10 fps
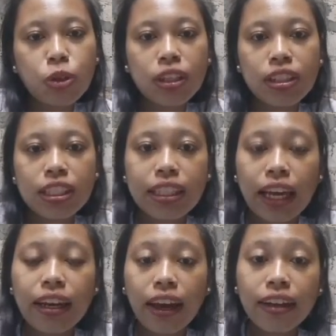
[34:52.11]
to
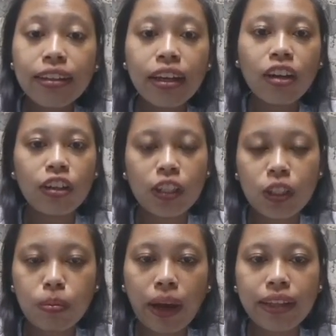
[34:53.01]
understand and
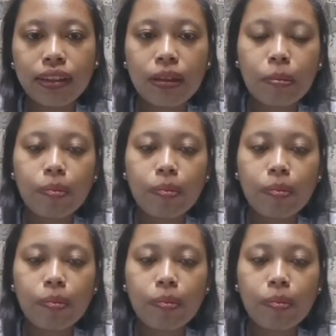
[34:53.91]
respond.